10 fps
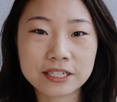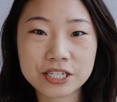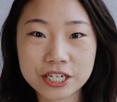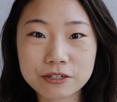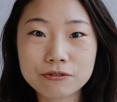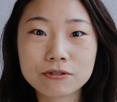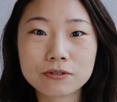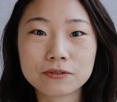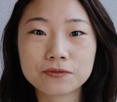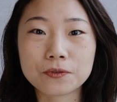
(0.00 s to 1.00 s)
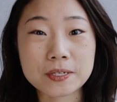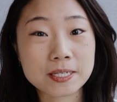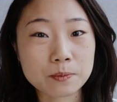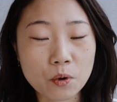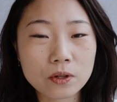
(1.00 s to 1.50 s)
in general, for
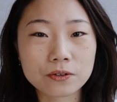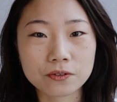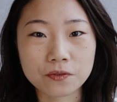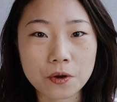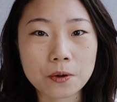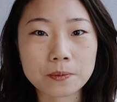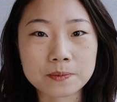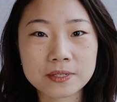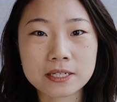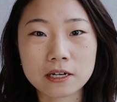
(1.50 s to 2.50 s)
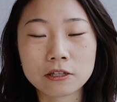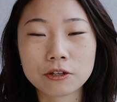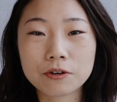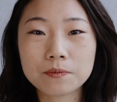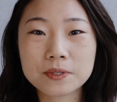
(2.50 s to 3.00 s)
smaller firms, a
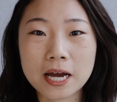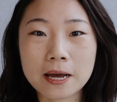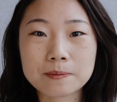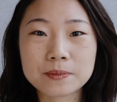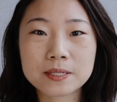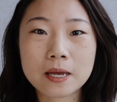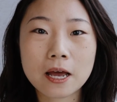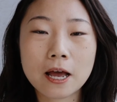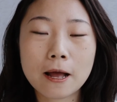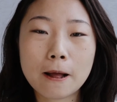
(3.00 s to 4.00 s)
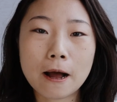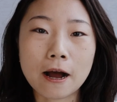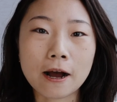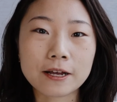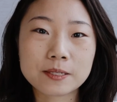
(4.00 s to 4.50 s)
lot of times,
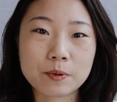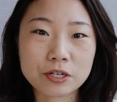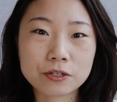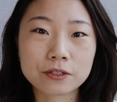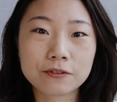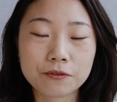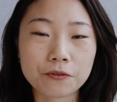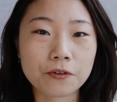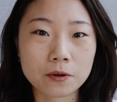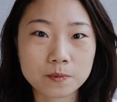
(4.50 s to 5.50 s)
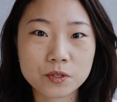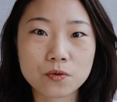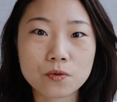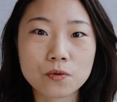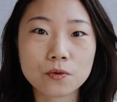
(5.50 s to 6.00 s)
especially for firms
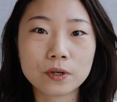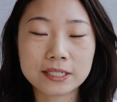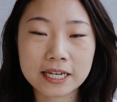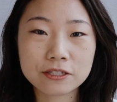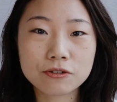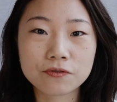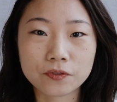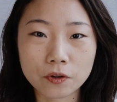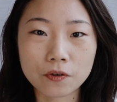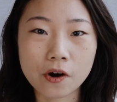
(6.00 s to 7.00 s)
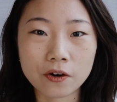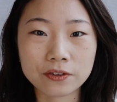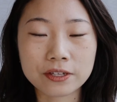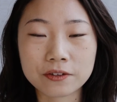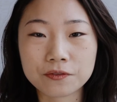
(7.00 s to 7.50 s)
who tend to follow
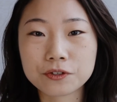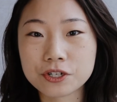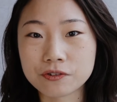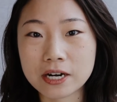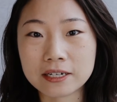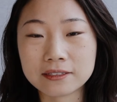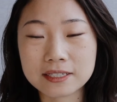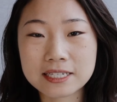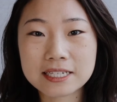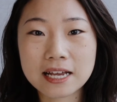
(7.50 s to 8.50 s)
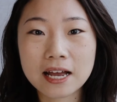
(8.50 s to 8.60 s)
on in the future rounds,